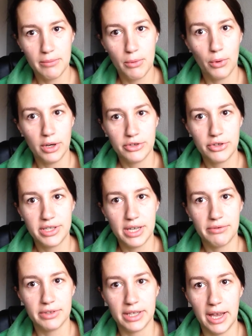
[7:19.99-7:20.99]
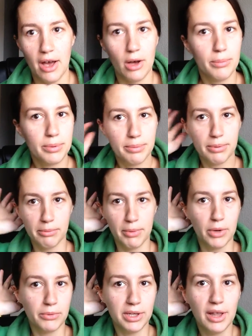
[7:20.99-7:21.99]
orange could definitely help
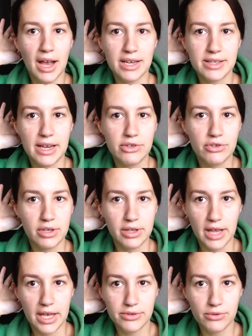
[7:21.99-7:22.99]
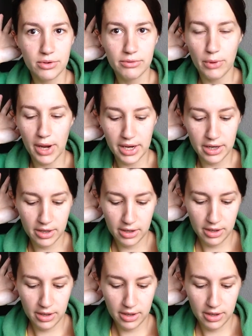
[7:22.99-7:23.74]
promote relaxation in that sort of way.